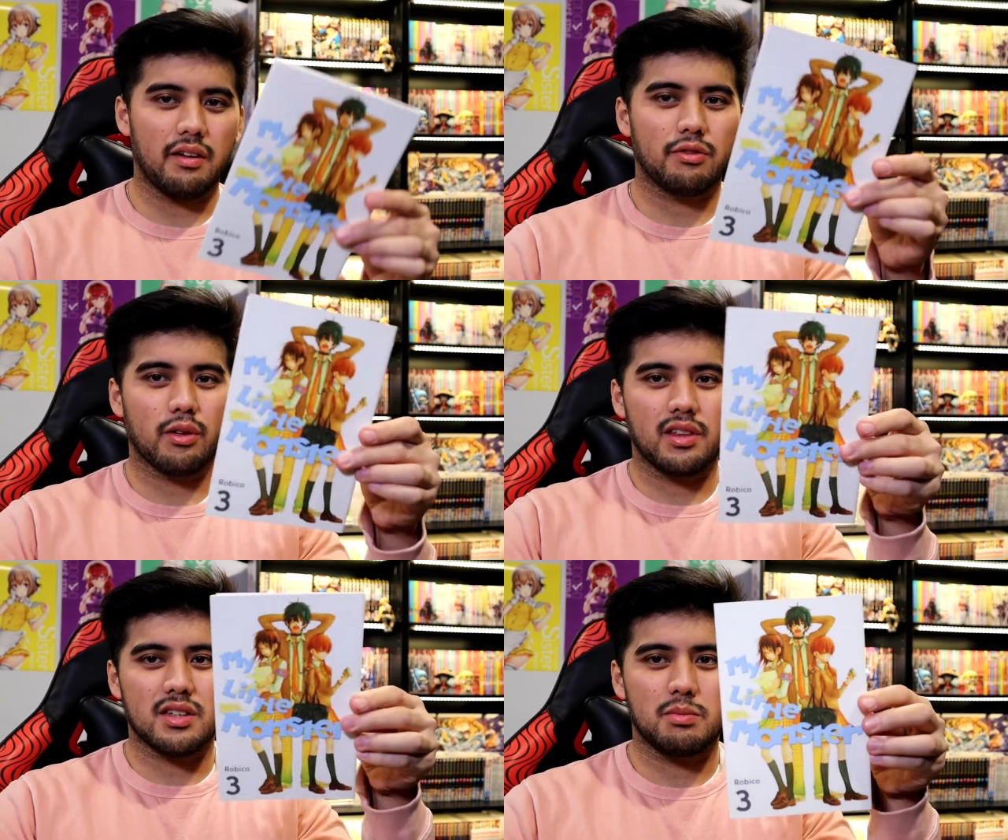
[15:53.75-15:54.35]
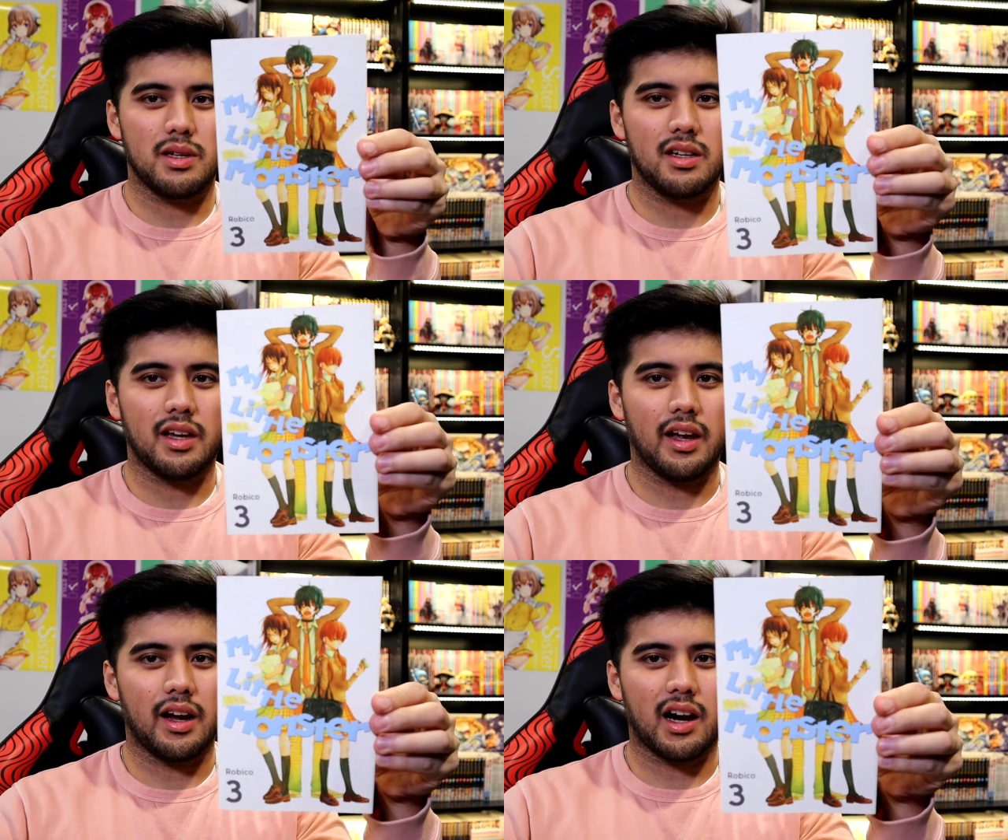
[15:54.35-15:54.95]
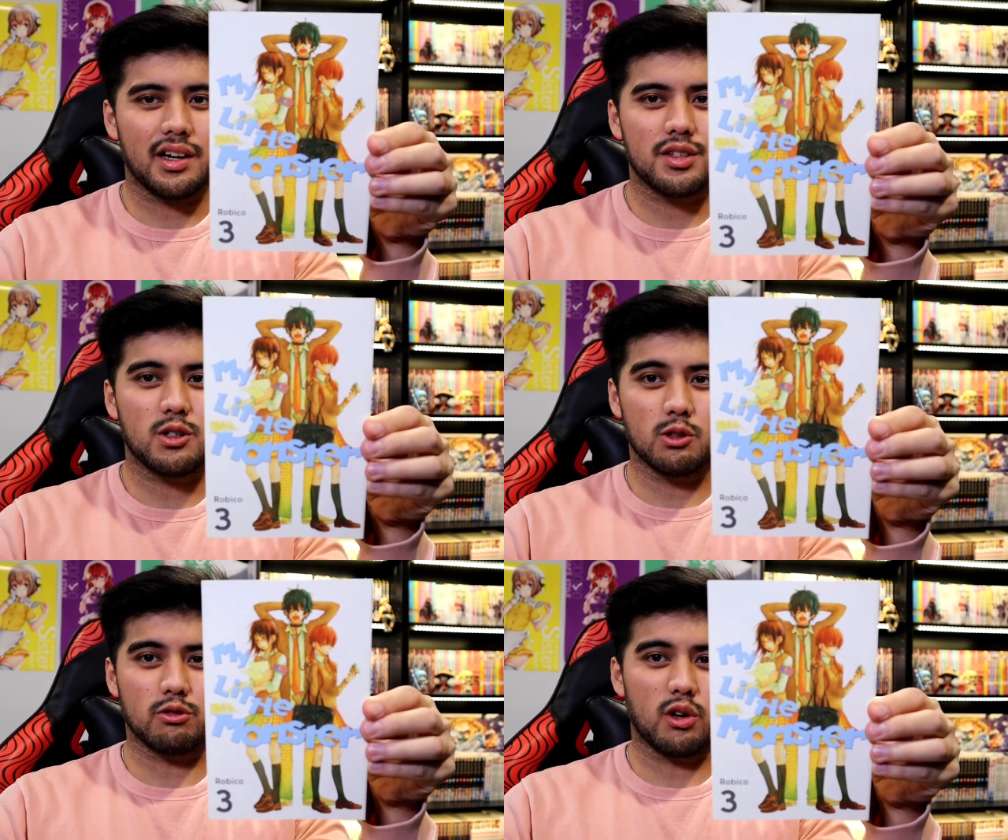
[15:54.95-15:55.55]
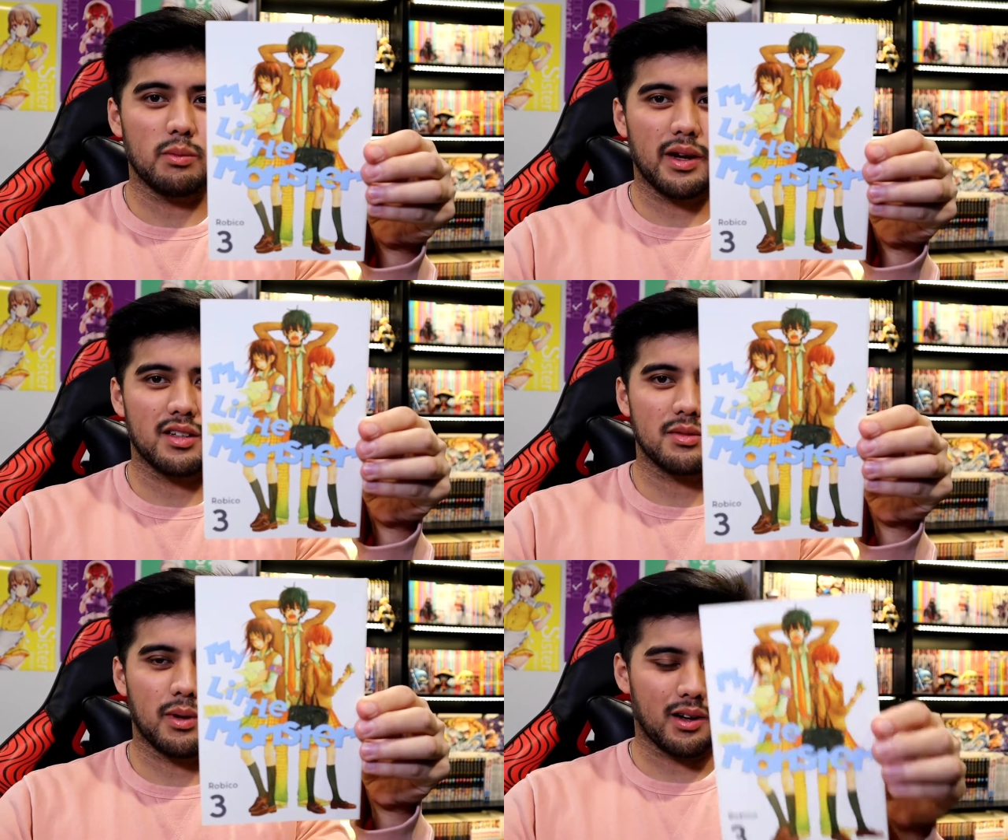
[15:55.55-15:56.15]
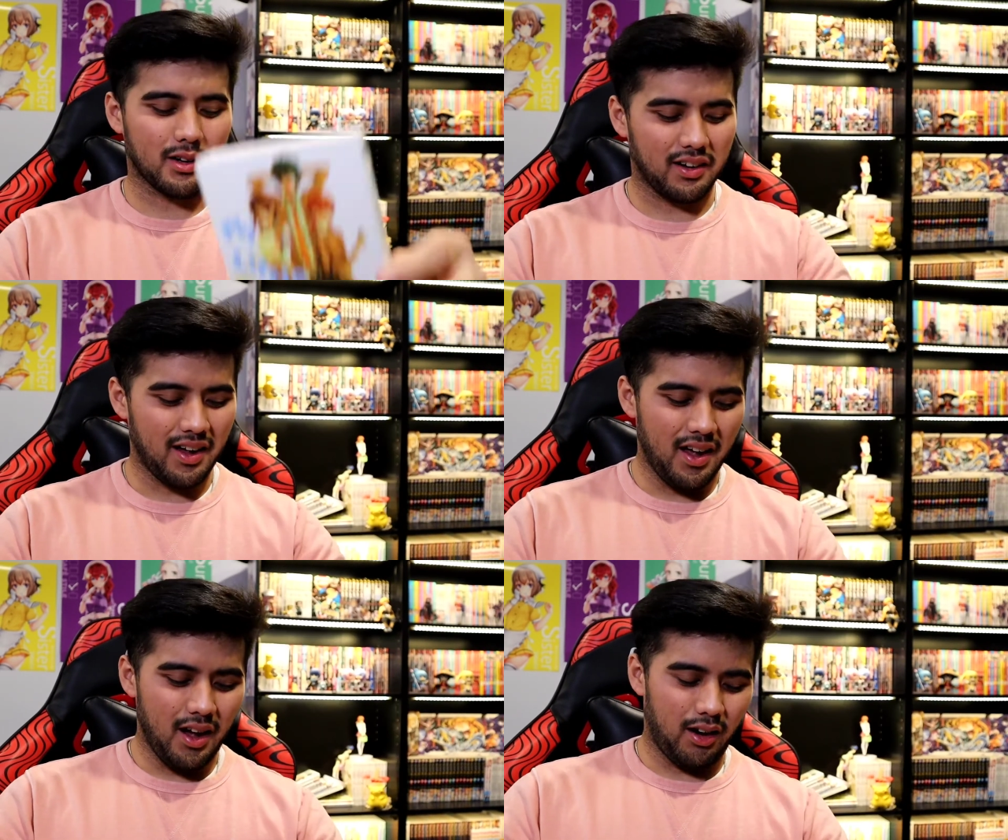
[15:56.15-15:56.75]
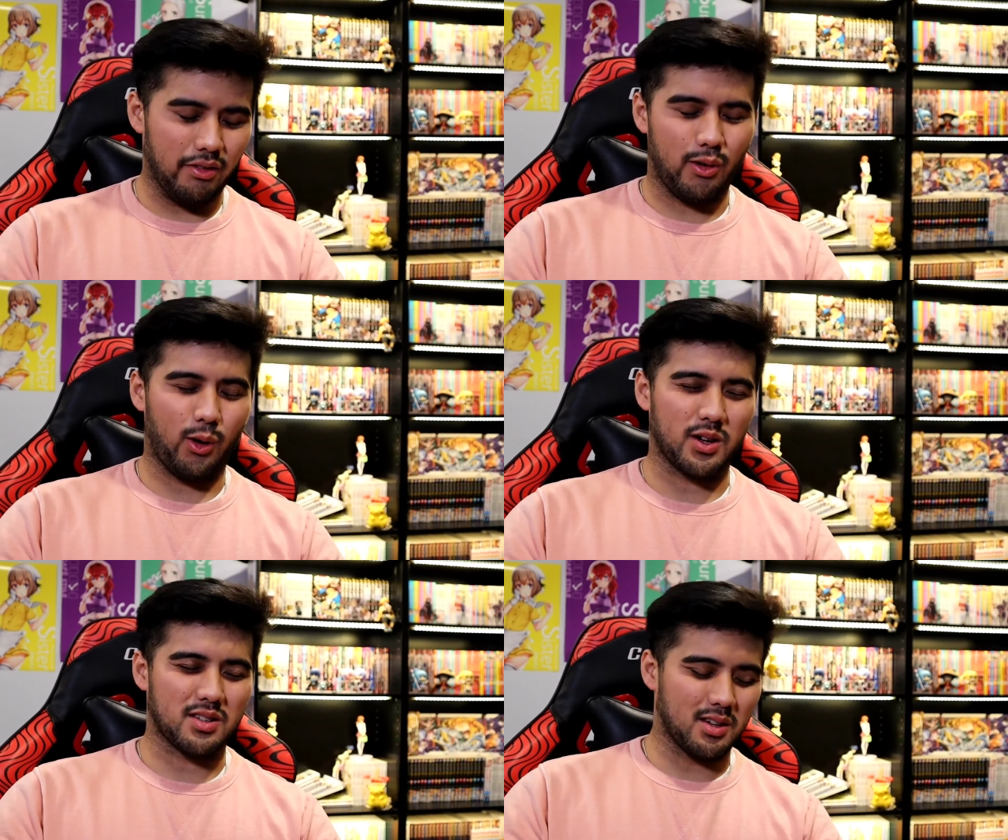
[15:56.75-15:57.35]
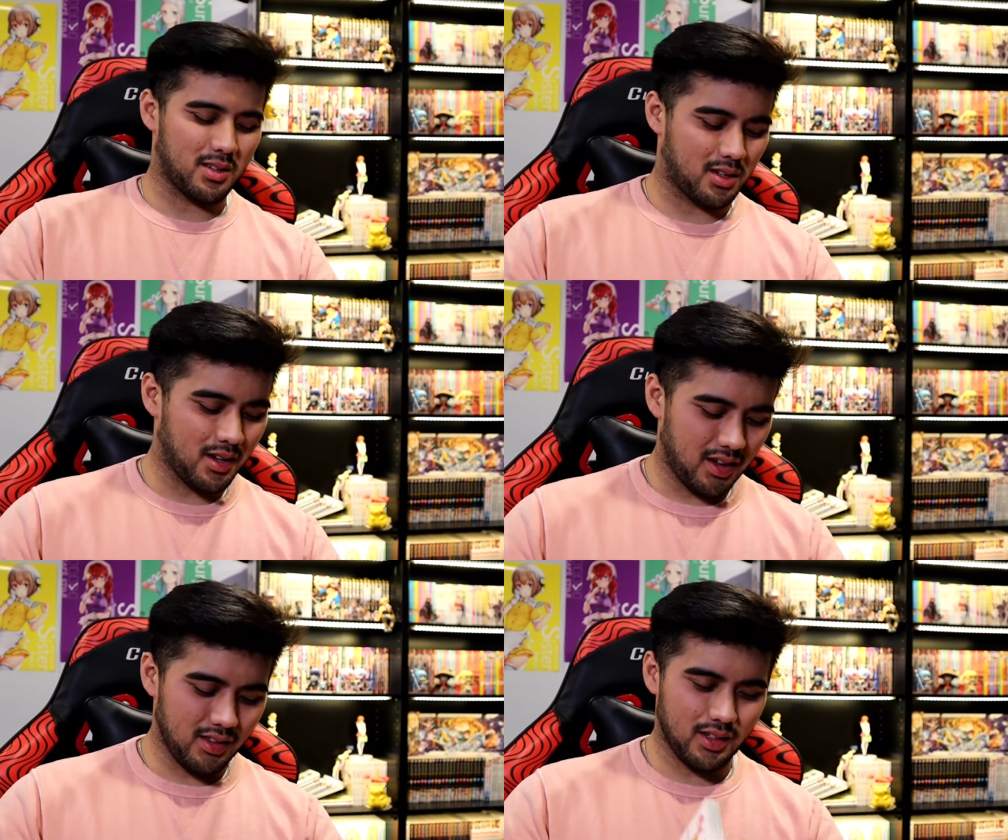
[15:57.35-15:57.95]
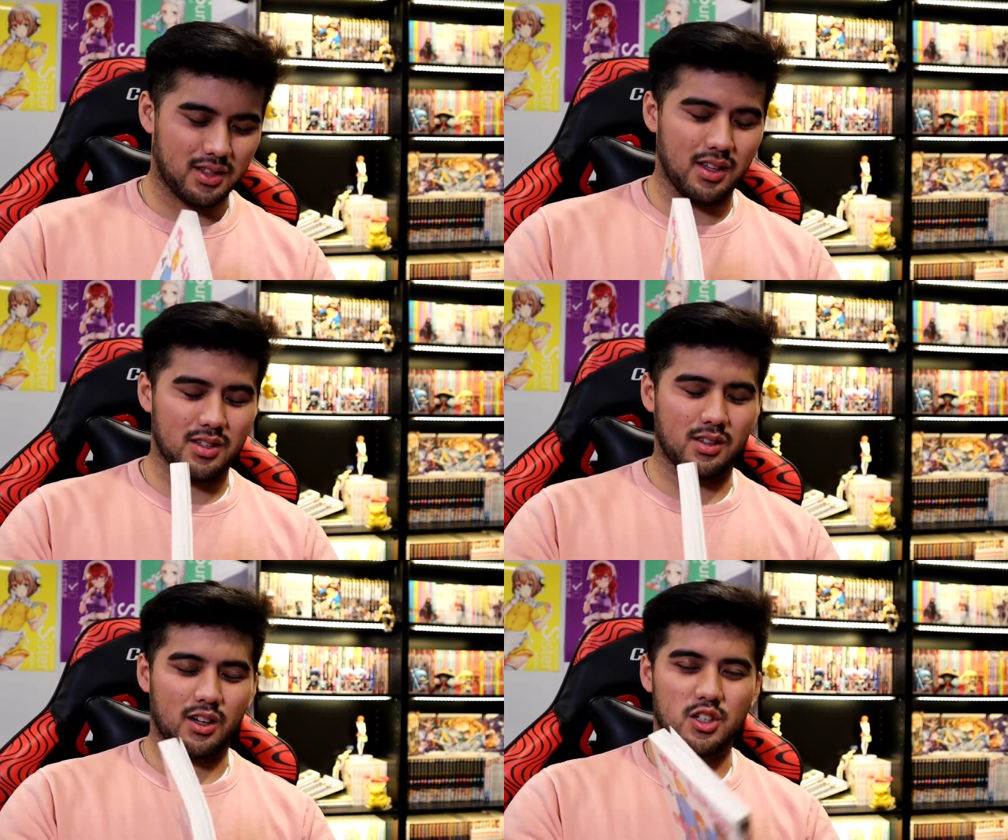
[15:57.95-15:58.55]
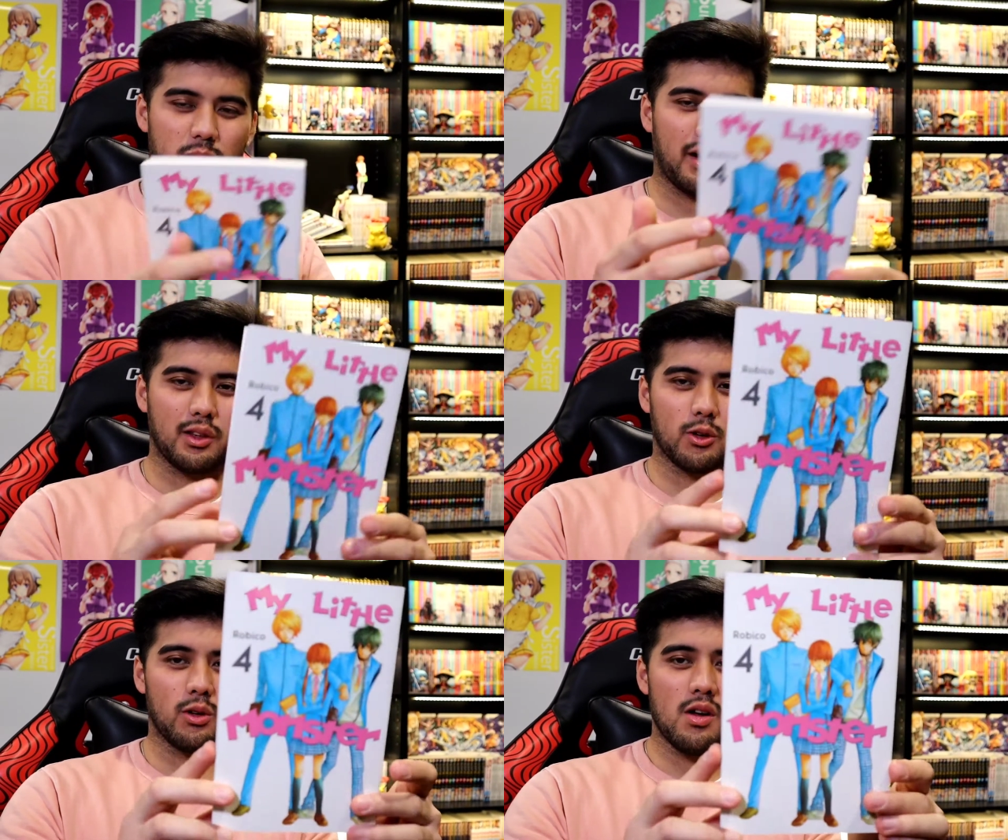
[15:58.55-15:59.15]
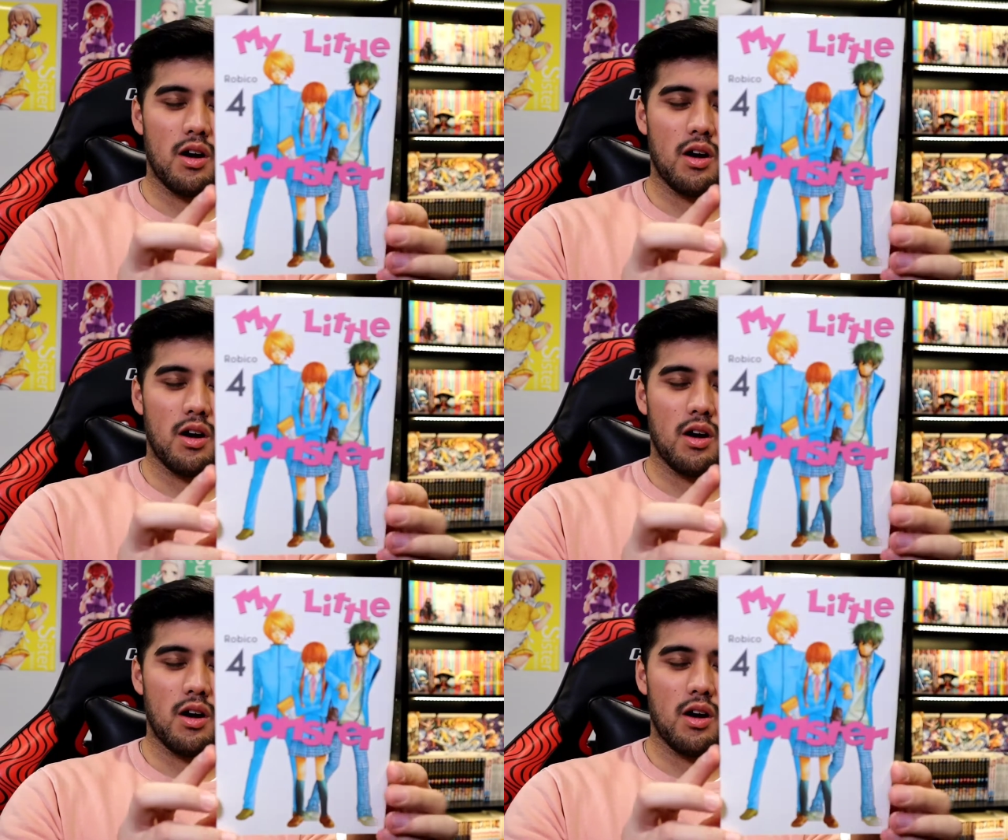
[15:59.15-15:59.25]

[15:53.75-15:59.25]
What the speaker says: for this being a high school romance manga, of course, this touched my little